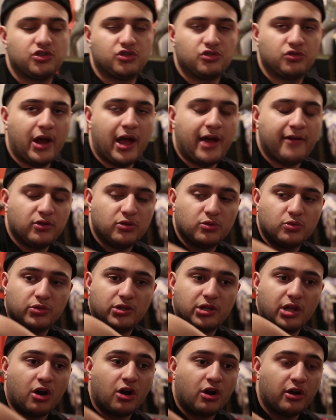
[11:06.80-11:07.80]
travel,
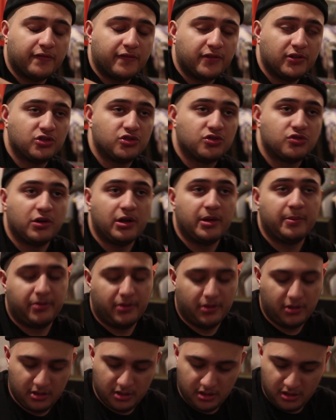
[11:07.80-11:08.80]
the heart of this trip,
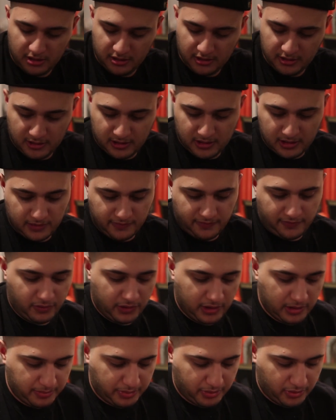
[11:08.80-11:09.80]
if we
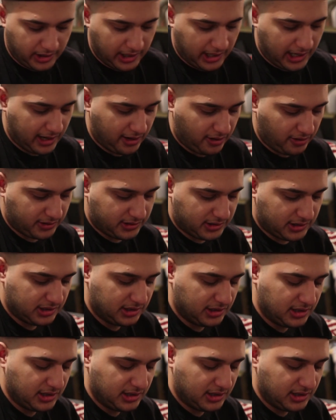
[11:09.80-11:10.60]
can pull that out,